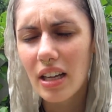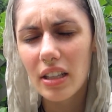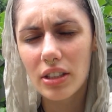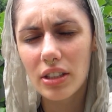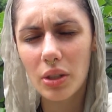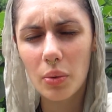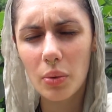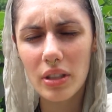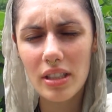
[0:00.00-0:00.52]

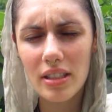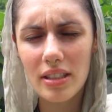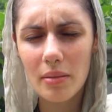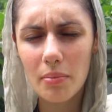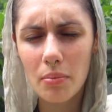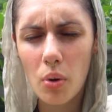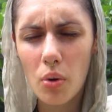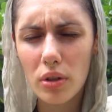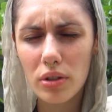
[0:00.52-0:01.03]
So it is
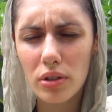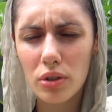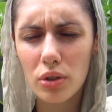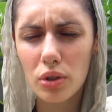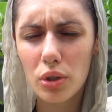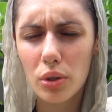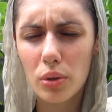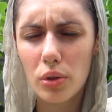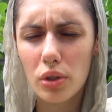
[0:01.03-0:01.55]
important
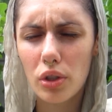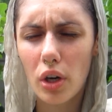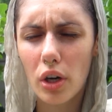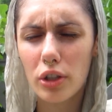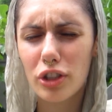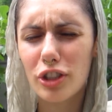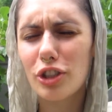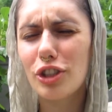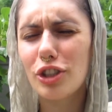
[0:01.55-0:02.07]
to
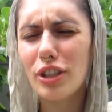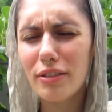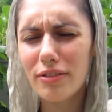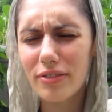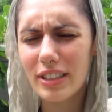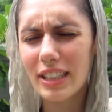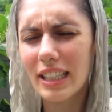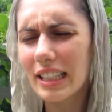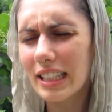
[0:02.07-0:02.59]
start
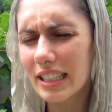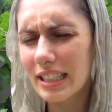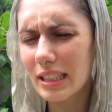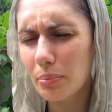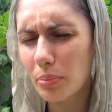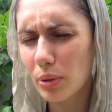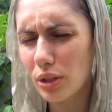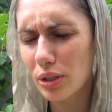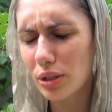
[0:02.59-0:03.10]
shifting this
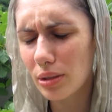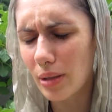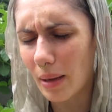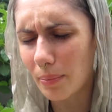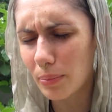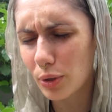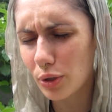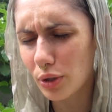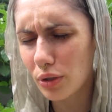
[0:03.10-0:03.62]

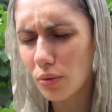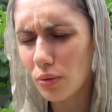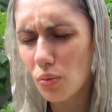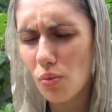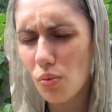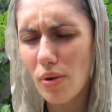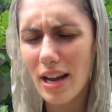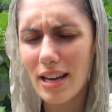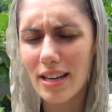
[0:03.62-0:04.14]

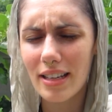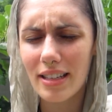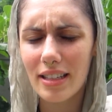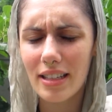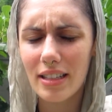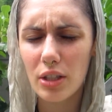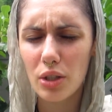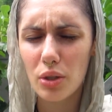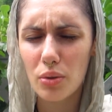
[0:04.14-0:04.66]
perception when
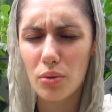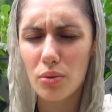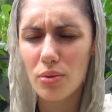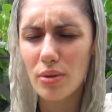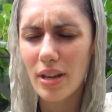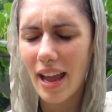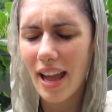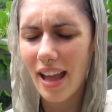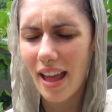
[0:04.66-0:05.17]
you
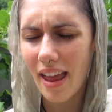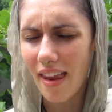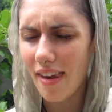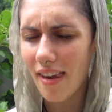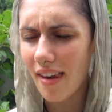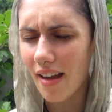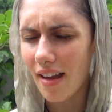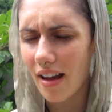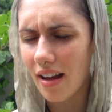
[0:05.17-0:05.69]

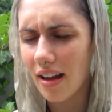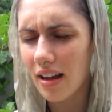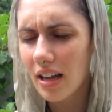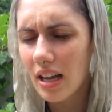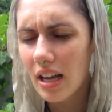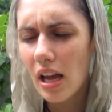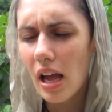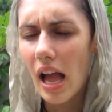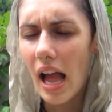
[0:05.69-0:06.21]
can.
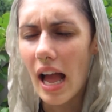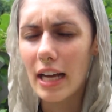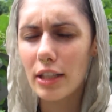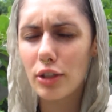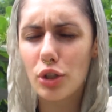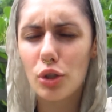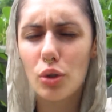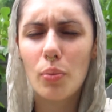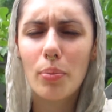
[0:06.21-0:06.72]

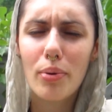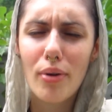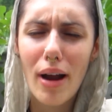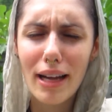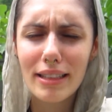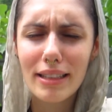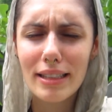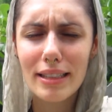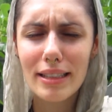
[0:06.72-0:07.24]
As you
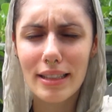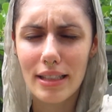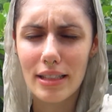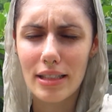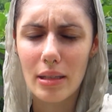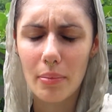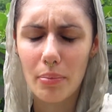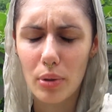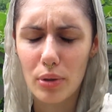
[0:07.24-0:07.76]
practice
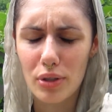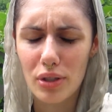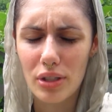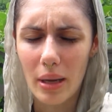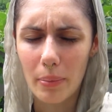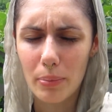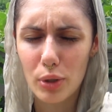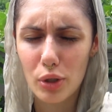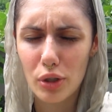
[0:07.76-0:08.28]
this
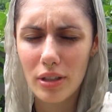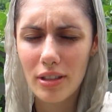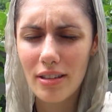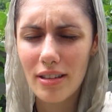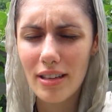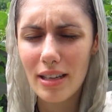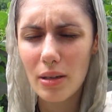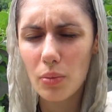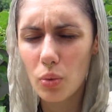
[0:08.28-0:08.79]

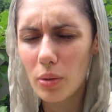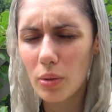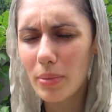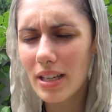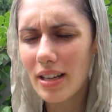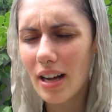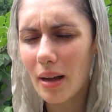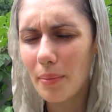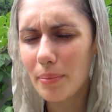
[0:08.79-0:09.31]
perception, it will
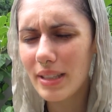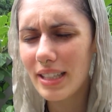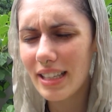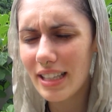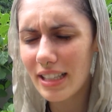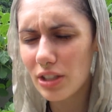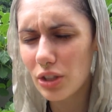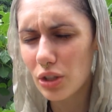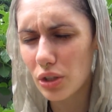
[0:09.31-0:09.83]
become
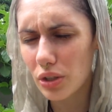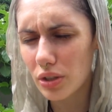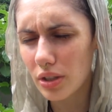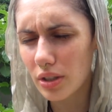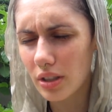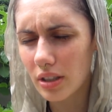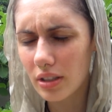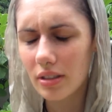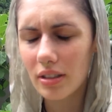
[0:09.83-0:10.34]

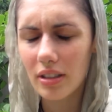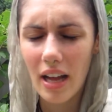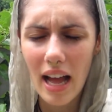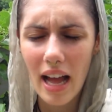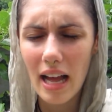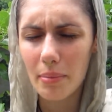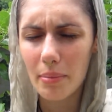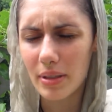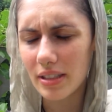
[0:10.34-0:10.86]
easier, a
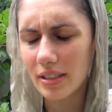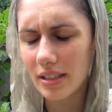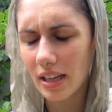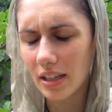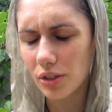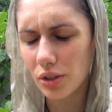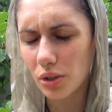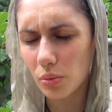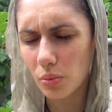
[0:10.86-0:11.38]
habit,
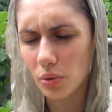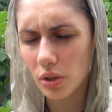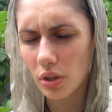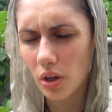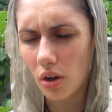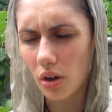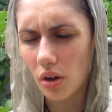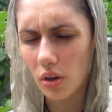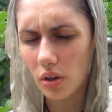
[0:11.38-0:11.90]
as you would
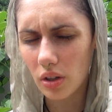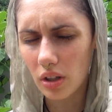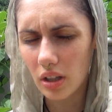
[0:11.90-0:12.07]
call.